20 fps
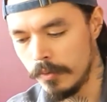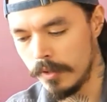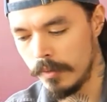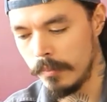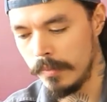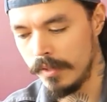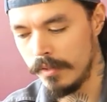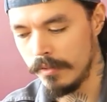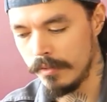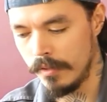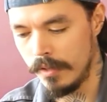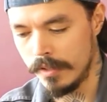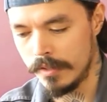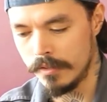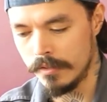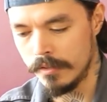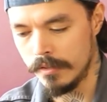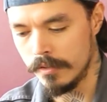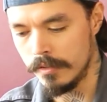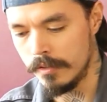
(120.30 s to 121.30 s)
you know what I mean,
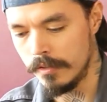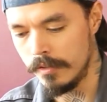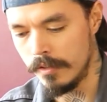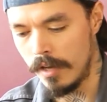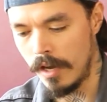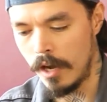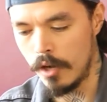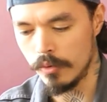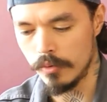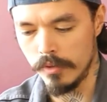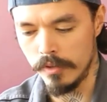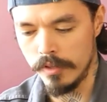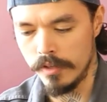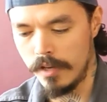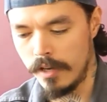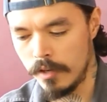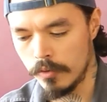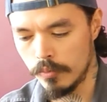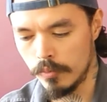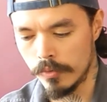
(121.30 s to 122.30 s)
like the
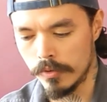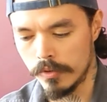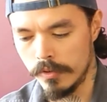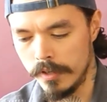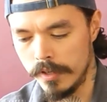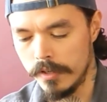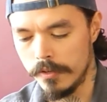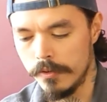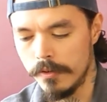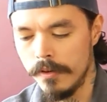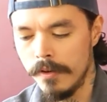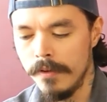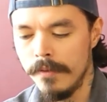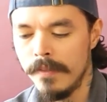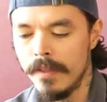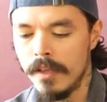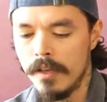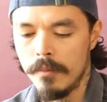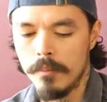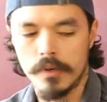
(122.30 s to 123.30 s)
outward layer,
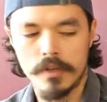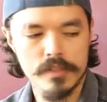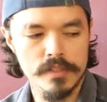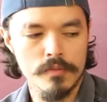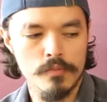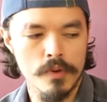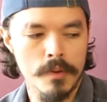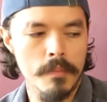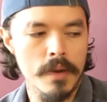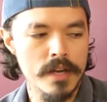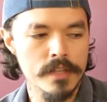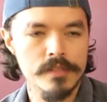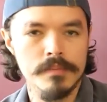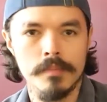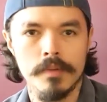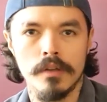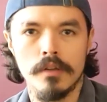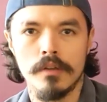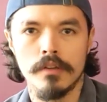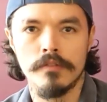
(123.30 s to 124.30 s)
because it reminds
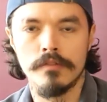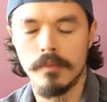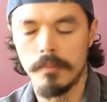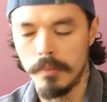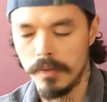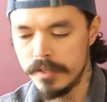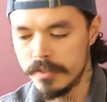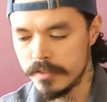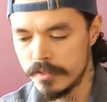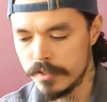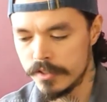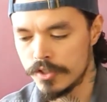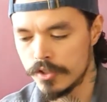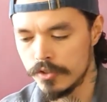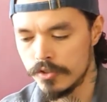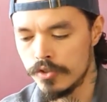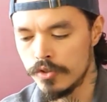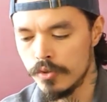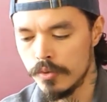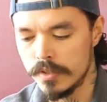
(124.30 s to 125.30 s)
me a lot of the
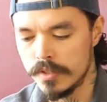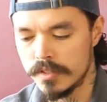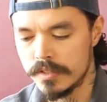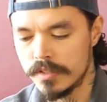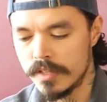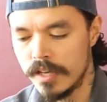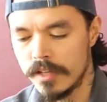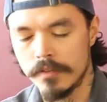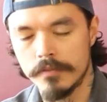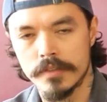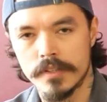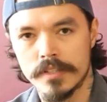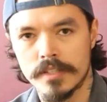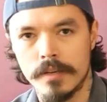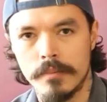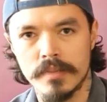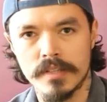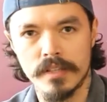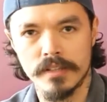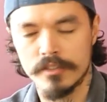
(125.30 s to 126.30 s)
PlayStation 2. It's kind of the
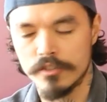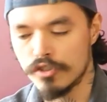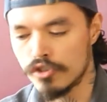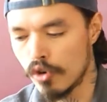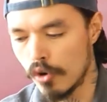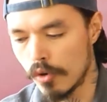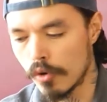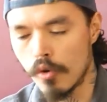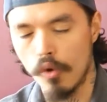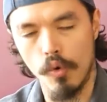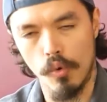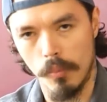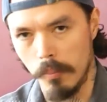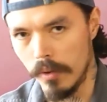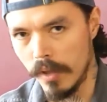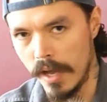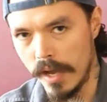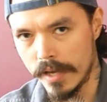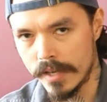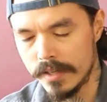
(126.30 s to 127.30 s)
same, it's like the charcoal
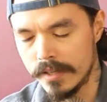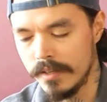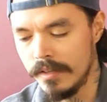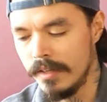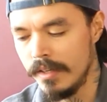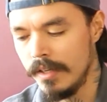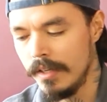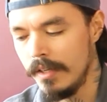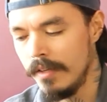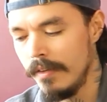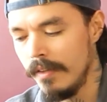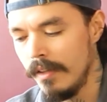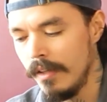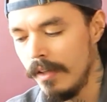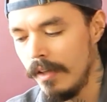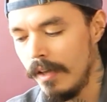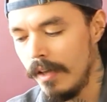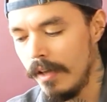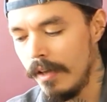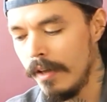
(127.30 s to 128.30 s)
black.
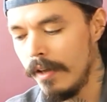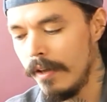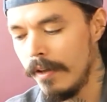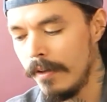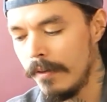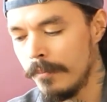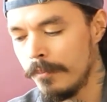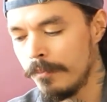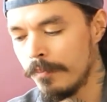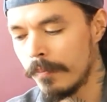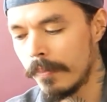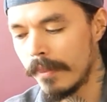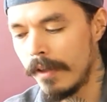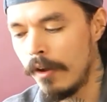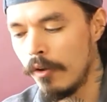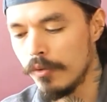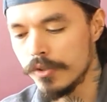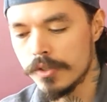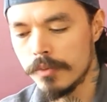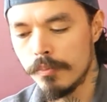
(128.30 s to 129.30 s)
And
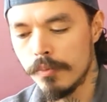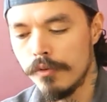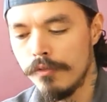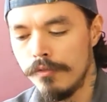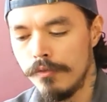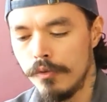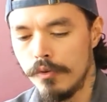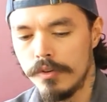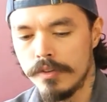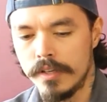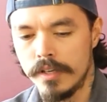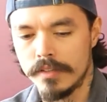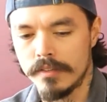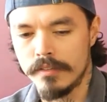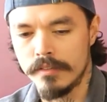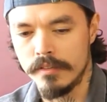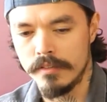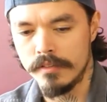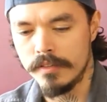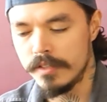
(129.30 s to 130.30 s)
I also prefer that
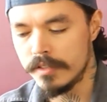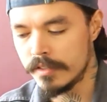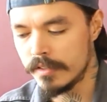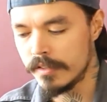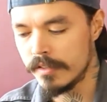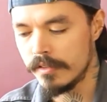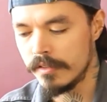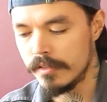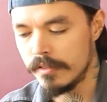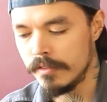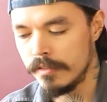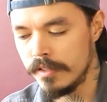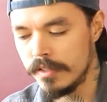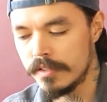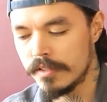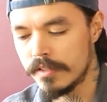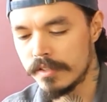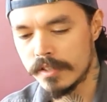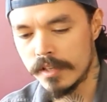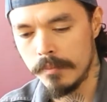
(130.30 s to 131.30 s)
the
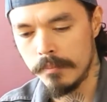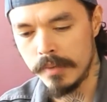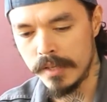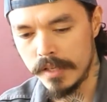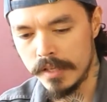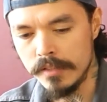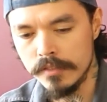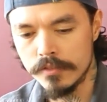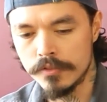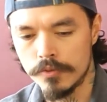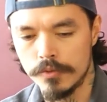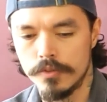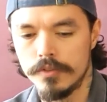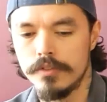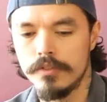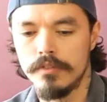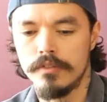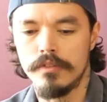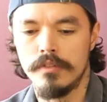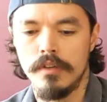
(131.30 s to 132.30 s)
discs can be
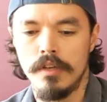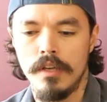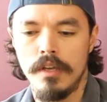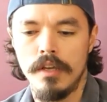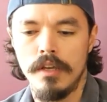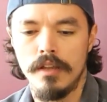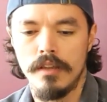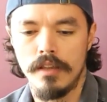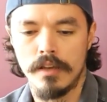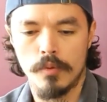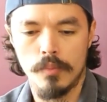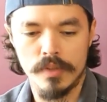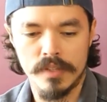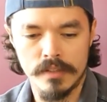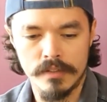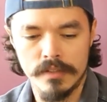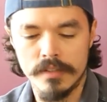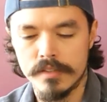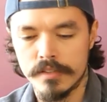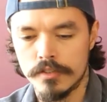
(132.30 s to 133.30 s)
inserted like with
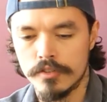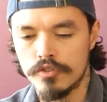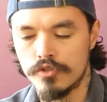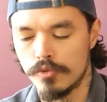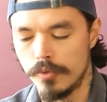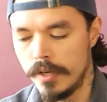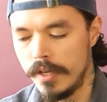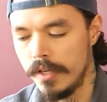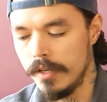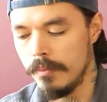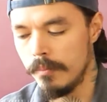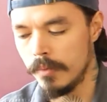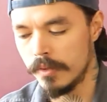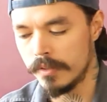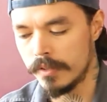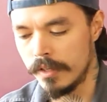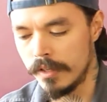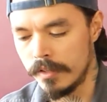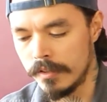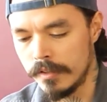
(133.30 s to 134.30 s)
a disc tray,
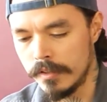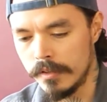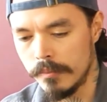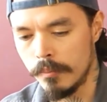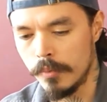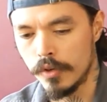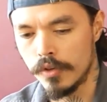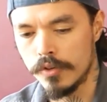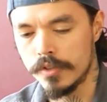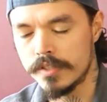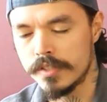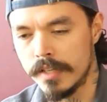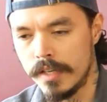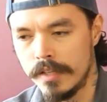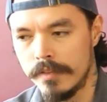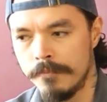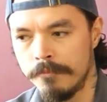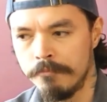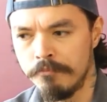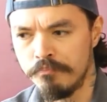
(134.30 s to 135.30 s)
but then because
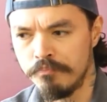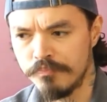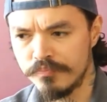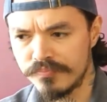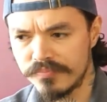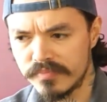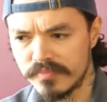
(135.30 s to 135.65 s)
then